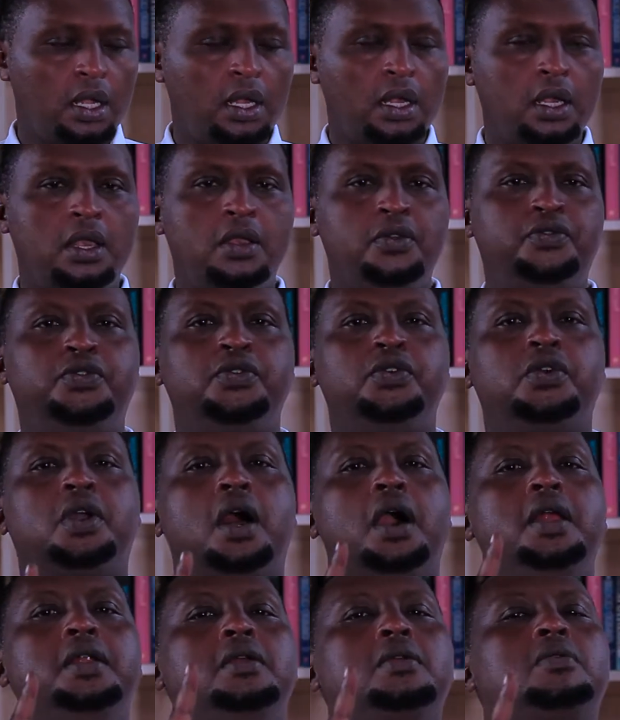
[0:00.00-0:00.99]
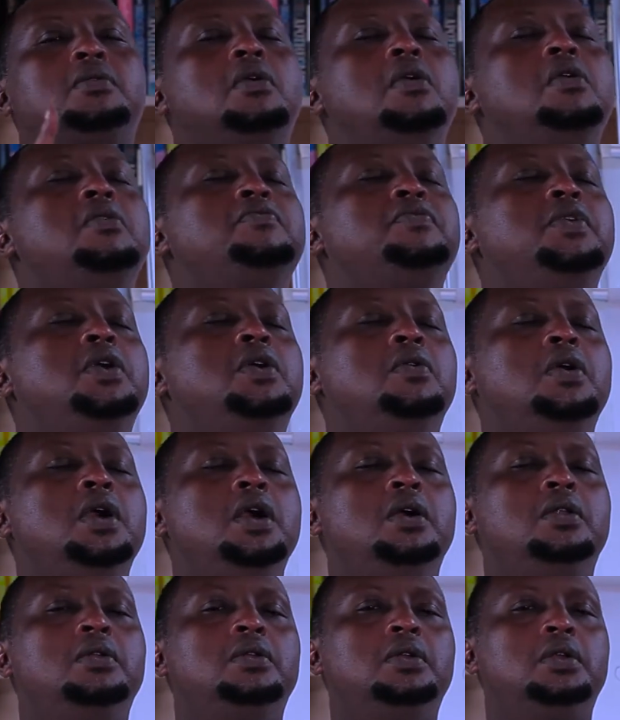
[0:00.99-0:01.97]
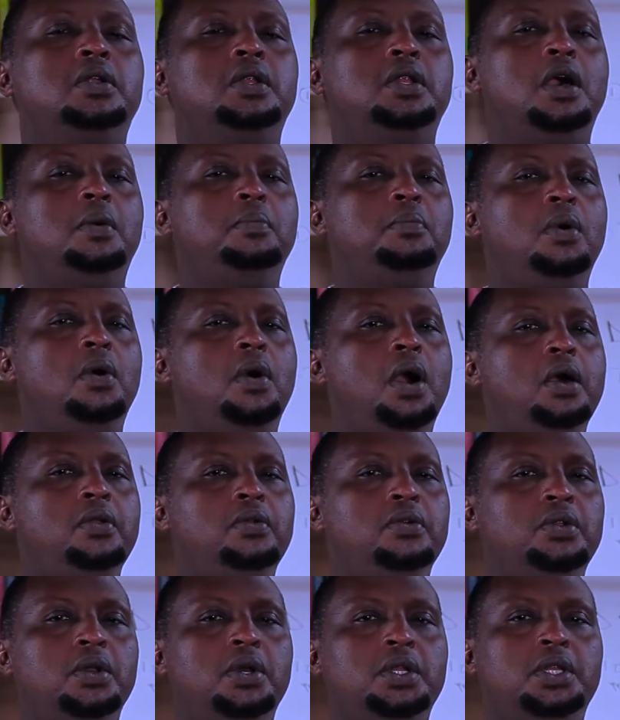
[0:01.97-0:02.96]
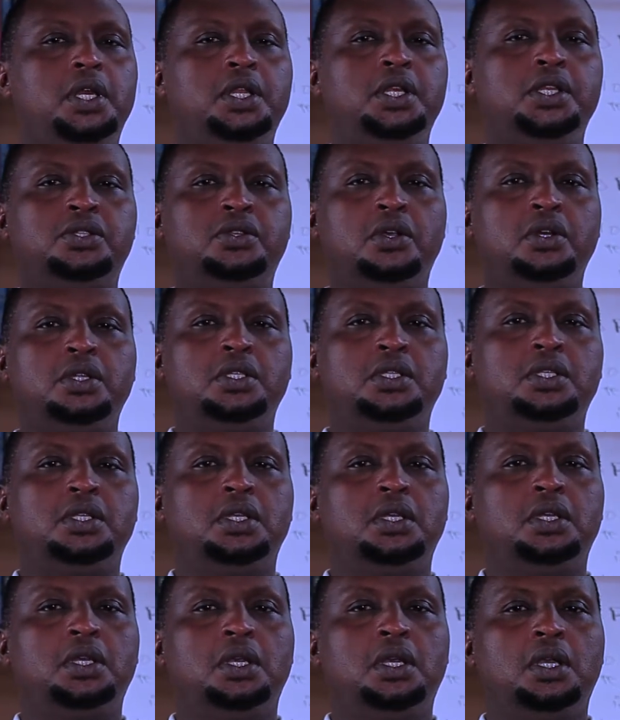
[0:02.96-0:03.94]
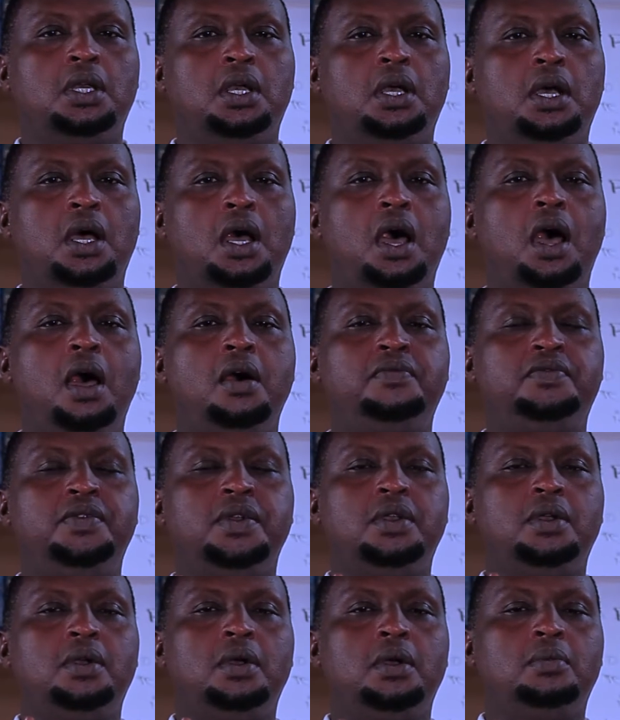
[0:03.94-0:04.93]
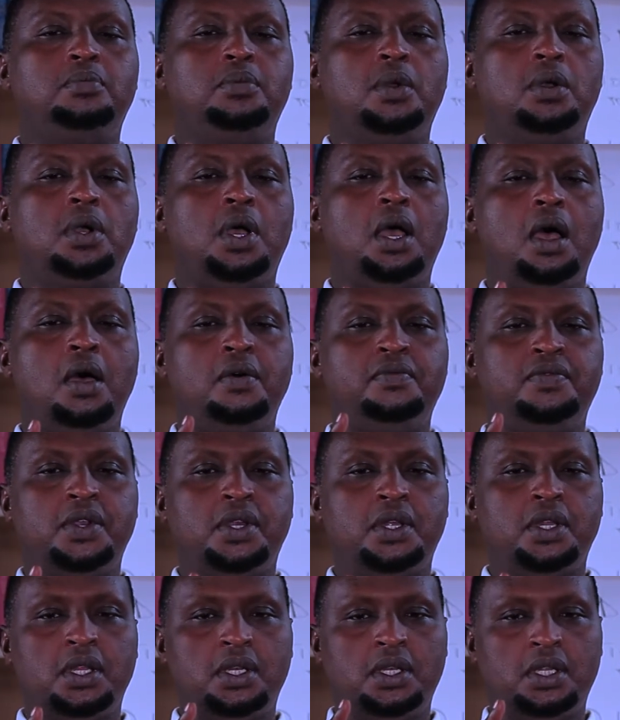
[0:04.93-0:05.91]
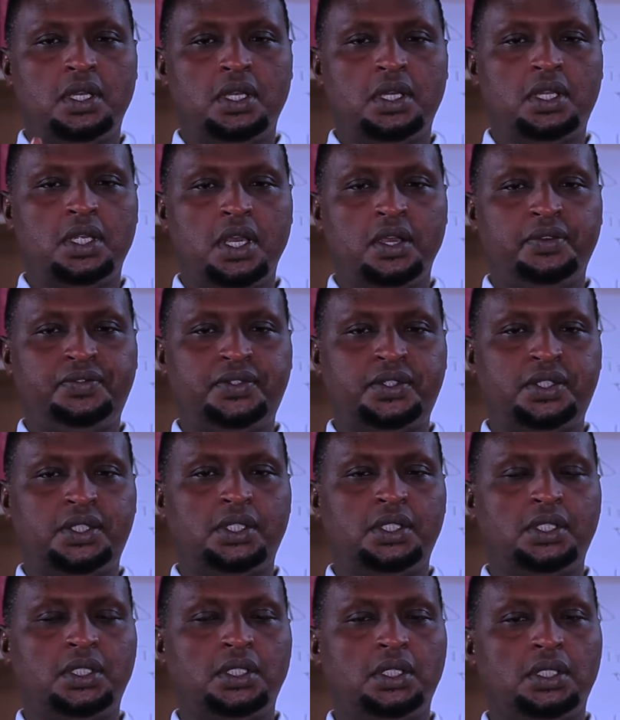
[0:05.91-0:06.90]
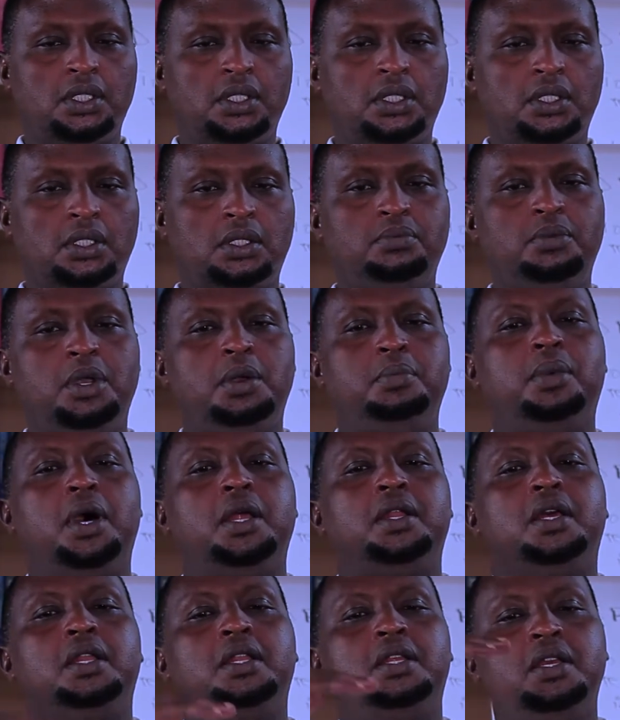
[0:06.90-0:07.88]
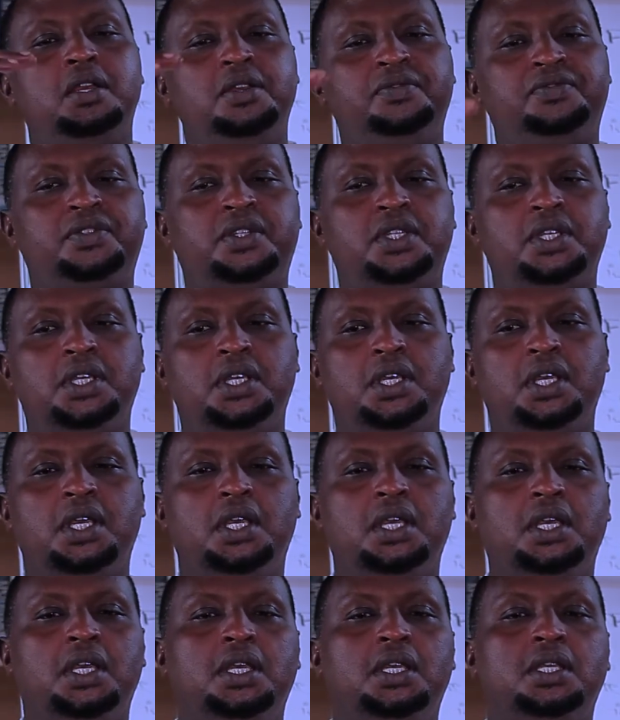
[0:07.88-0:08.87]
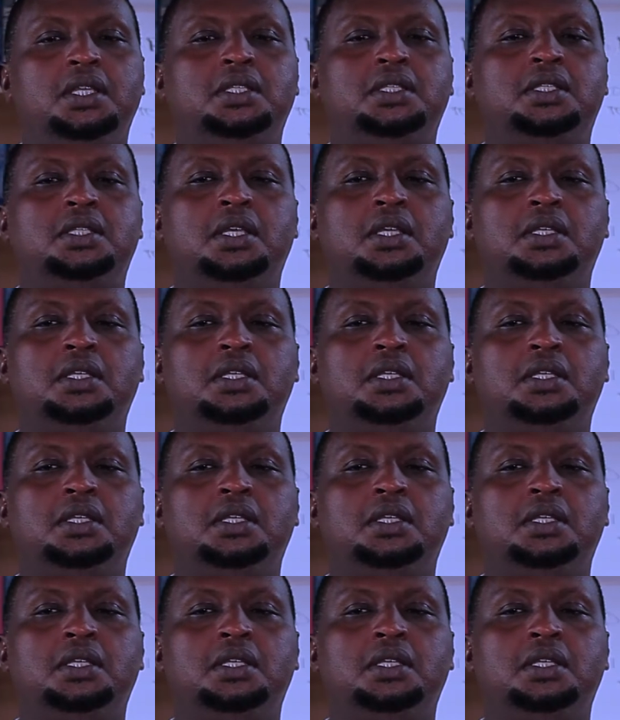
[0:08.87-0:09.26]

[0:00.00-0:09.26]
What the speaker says: if you can recall very well, number one, the reasons having a DFT. Remember, the DFT is